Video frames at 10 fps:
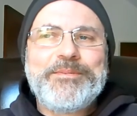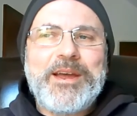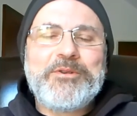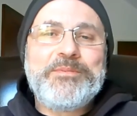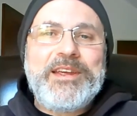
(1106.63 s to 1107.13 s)

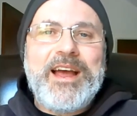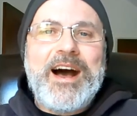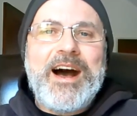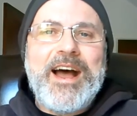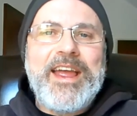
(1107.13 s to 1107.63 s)
That would be
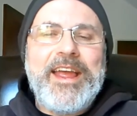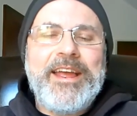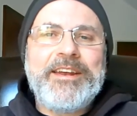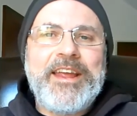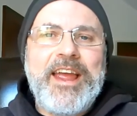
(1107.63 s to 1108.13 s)

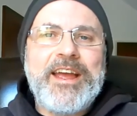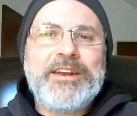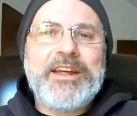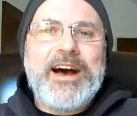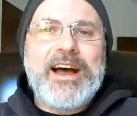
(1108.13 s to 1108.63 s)

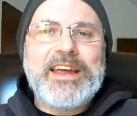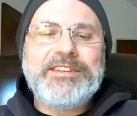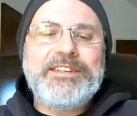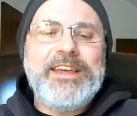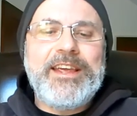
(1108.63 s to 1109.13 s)

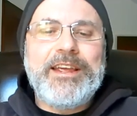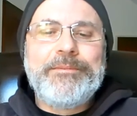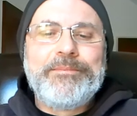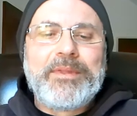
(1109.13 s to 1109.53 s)
I-N-N-I-T.